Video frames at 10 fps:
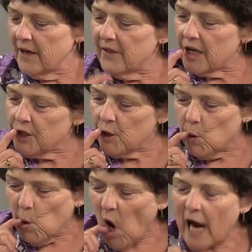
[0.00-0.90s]
that
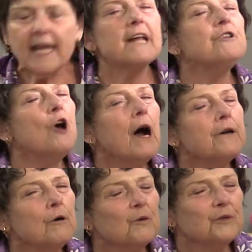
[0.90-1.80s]
you can
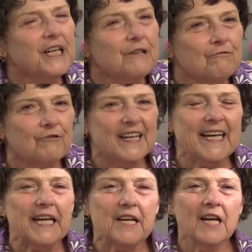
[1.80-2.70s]
not only
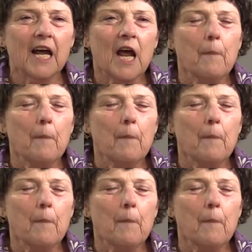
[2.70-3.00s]
read,